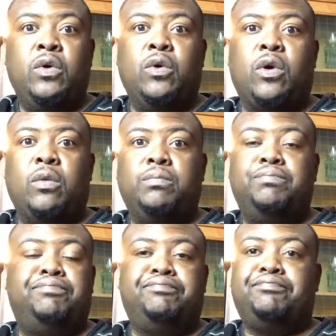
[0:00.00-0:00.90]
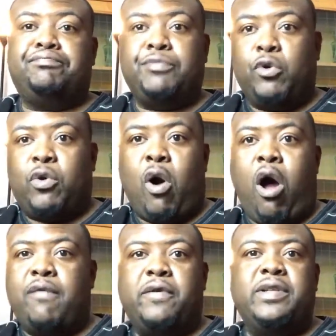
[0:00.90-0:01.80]
or
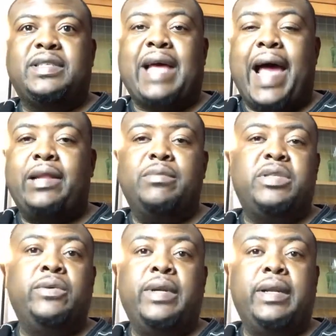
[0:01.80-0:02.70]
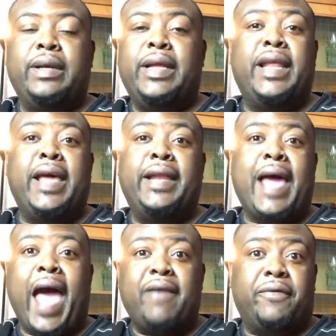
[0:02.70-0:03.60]
offered asylum to in
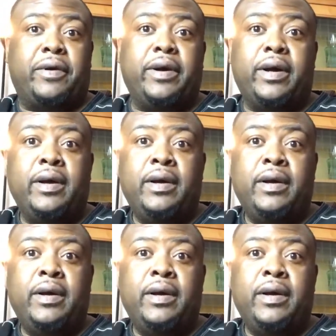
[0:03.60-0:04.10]
Africa.